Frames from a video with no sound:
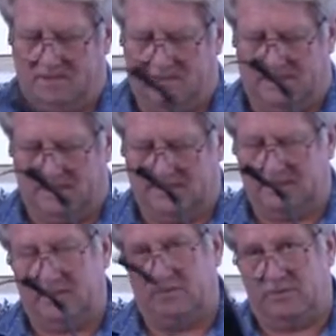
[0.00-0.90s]
I
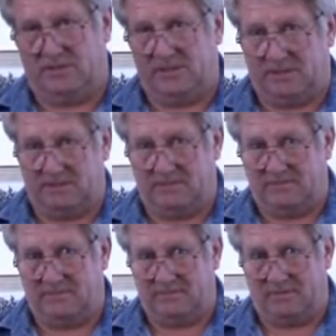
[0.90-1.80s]
tend to use these
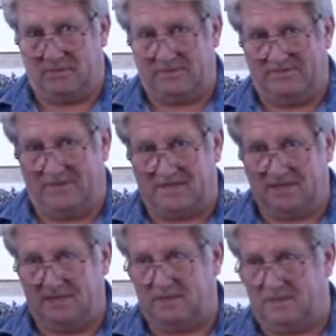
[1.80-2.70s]
on
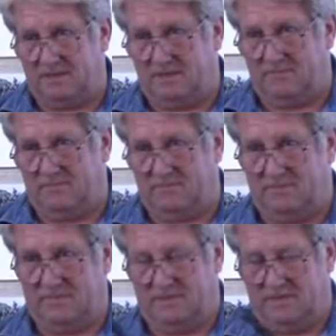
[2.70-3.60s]
Optivisor.
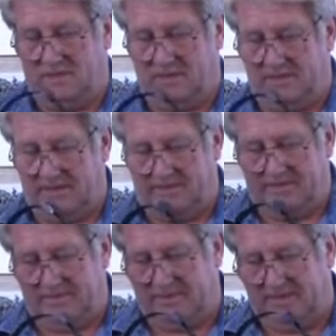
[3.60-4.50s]

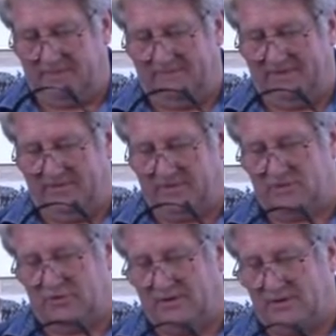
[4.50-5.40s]
You get them in various
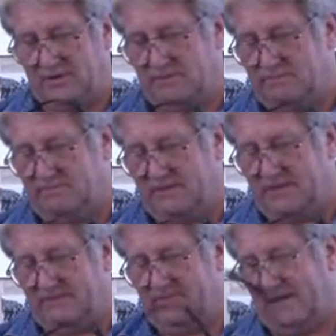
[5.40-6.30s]
strengths.
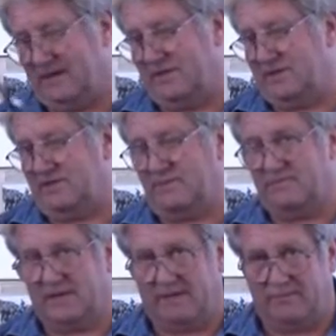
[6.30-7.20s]
I get these from
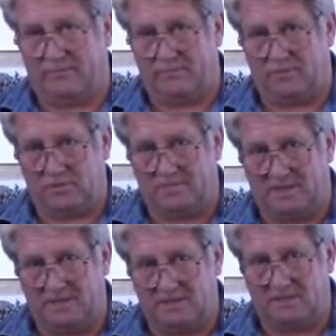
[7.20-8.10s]
Cape
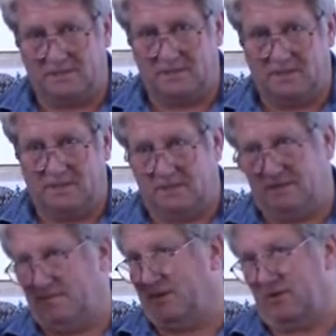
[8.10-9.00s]
watchmakers, and
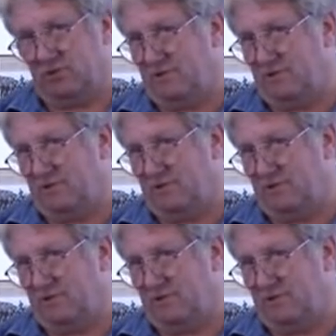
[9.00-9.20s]
they're about $150.